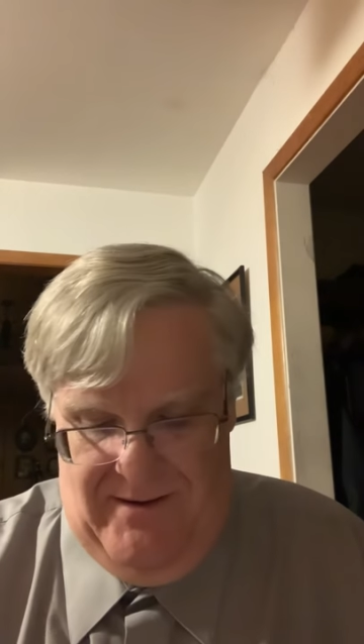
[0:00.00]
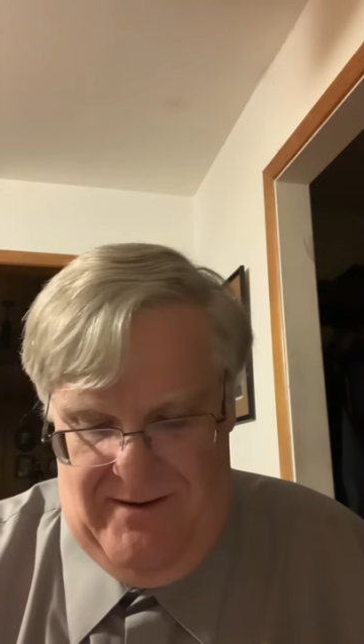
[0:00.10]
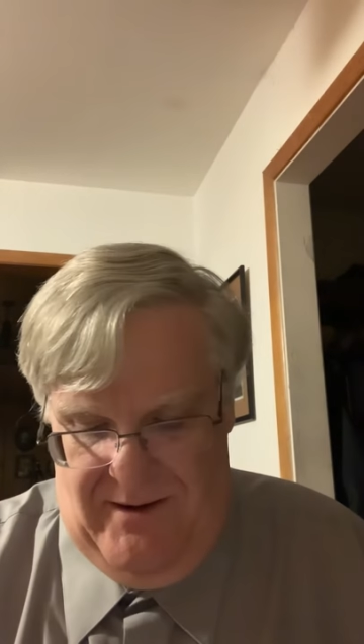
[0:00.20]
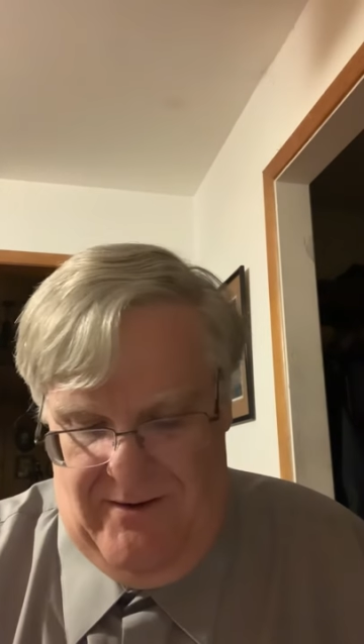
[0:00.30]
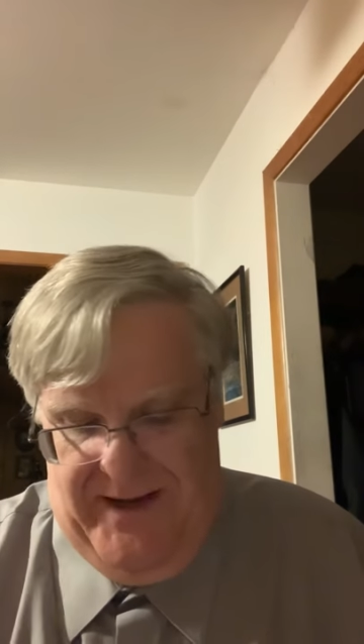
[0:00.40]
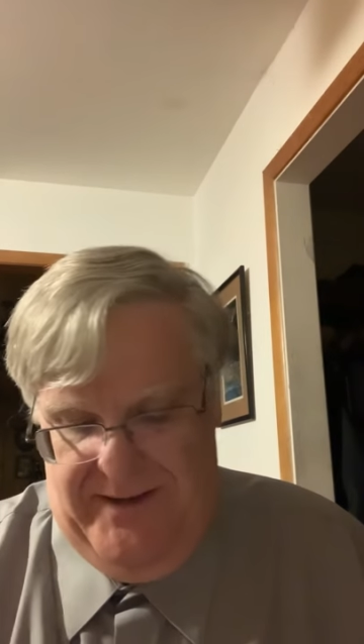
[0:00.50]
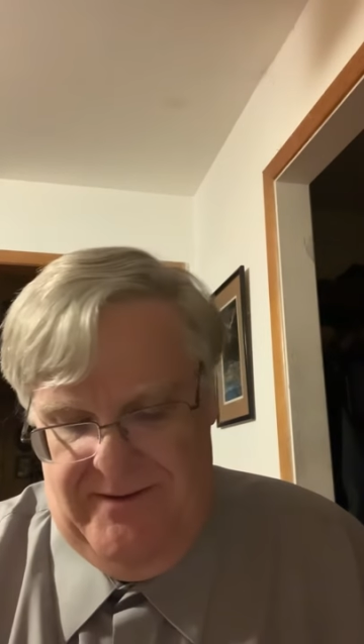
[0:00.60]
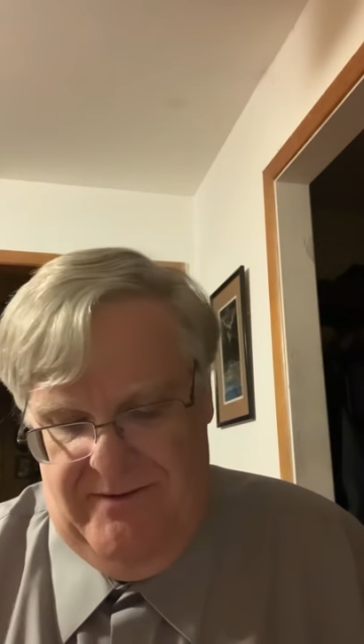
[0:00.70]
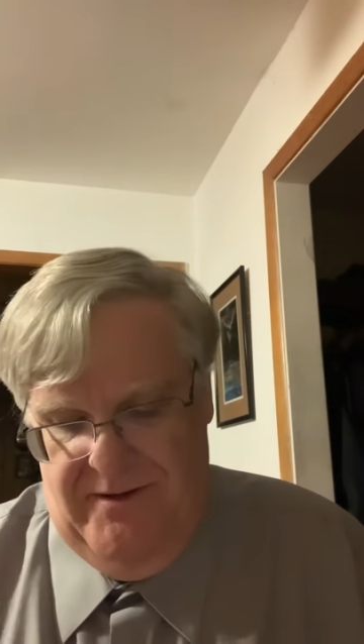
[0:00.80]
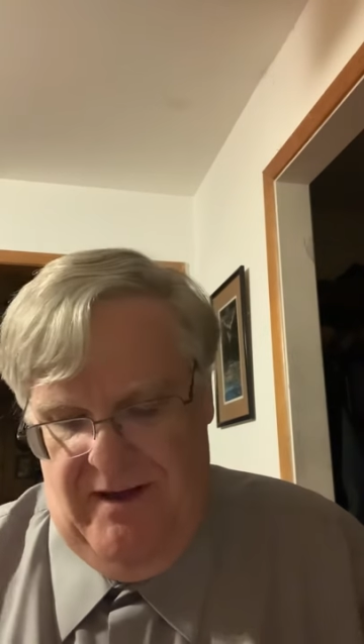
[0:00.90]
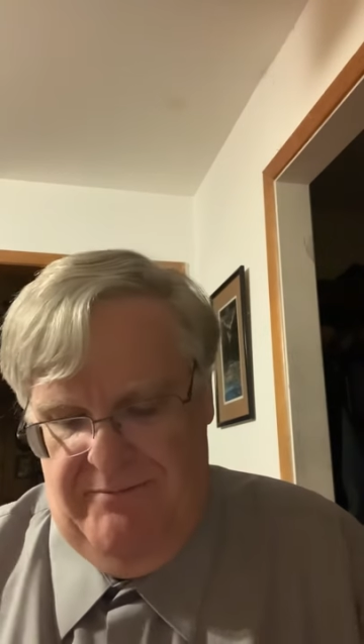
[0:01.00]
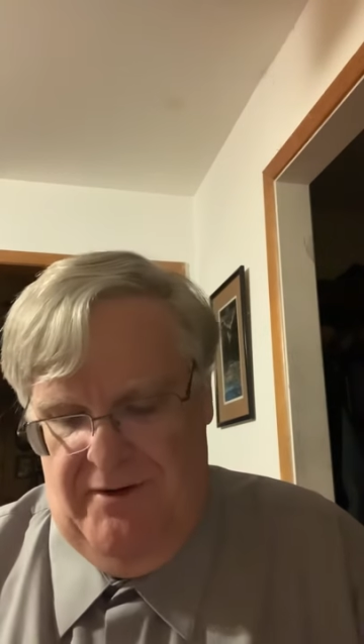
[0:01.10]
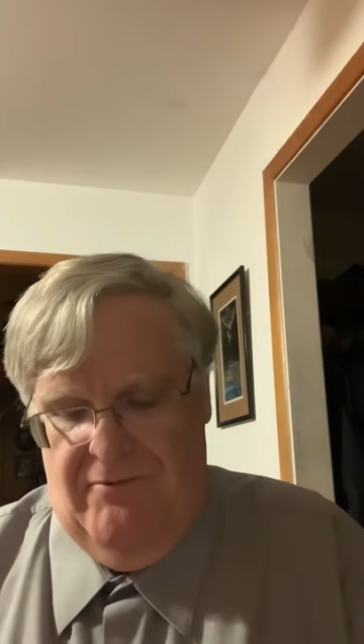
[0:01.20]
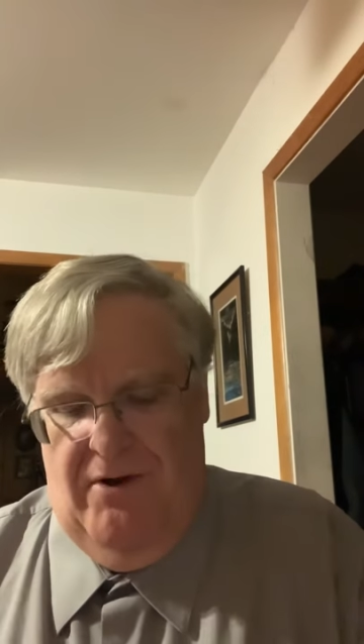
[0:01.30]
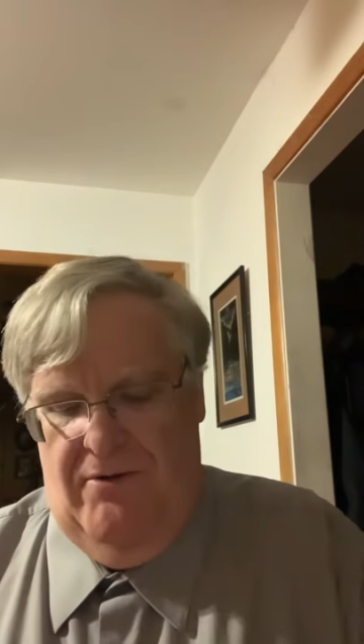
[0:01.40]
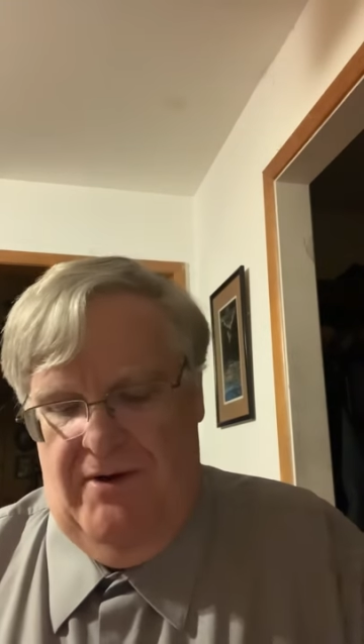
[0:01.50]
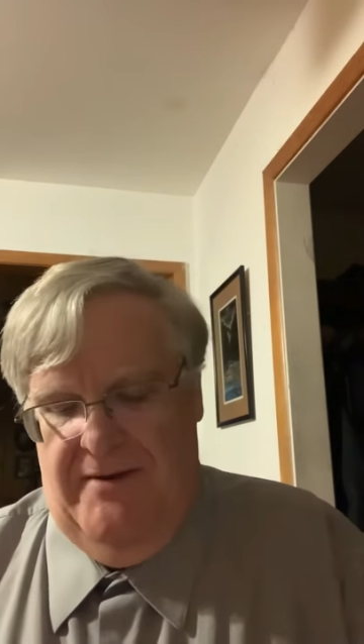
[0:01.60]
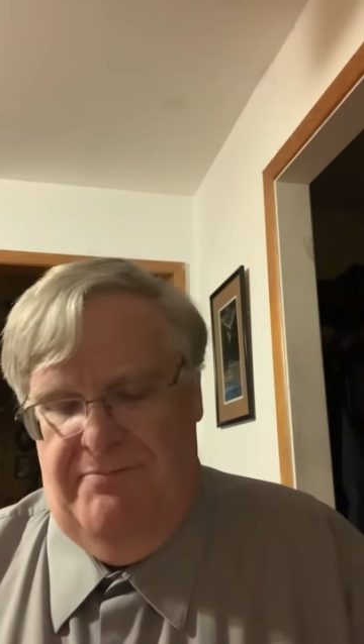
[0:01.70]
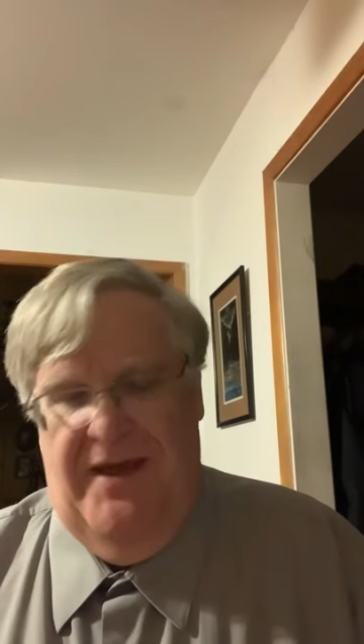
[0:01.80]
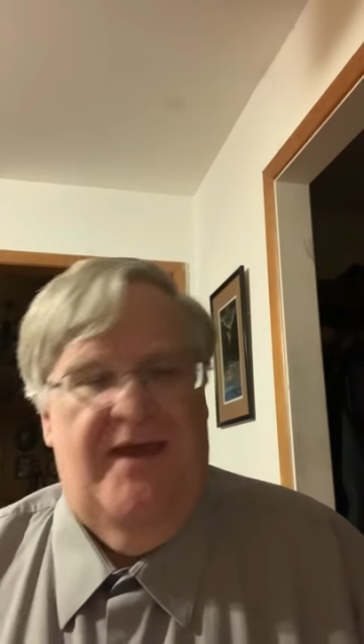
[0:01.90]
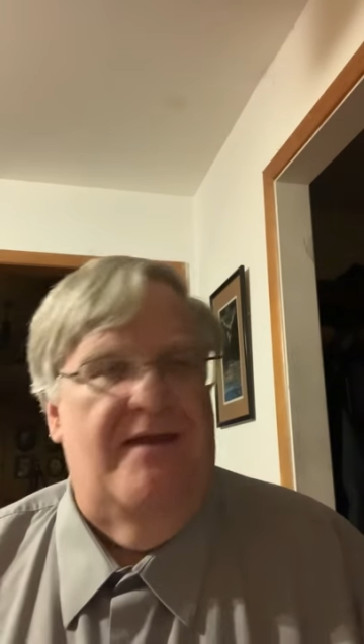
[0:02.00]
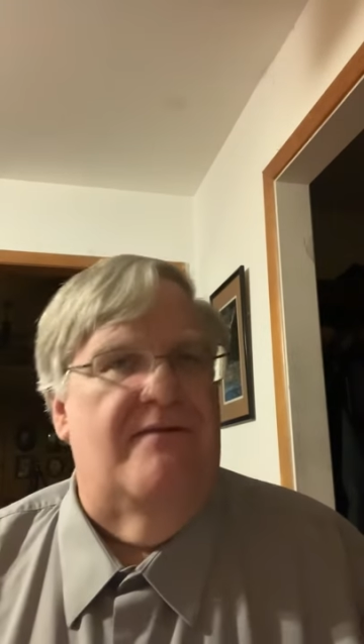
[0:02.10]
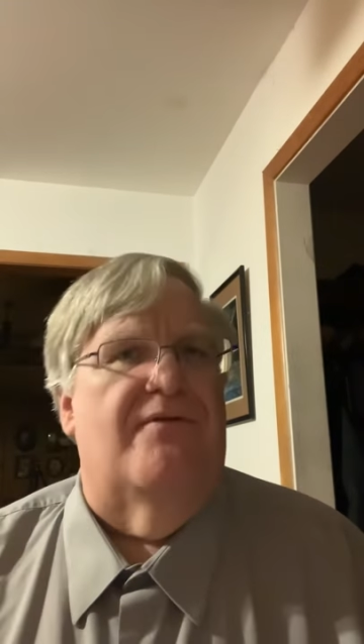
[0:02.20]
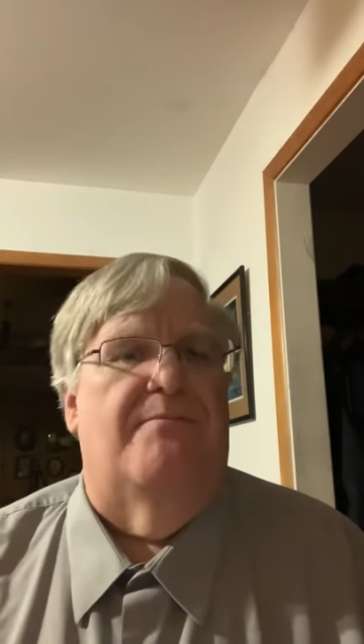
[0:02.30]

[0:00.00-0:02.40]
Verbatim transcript: All right. The government role in paying for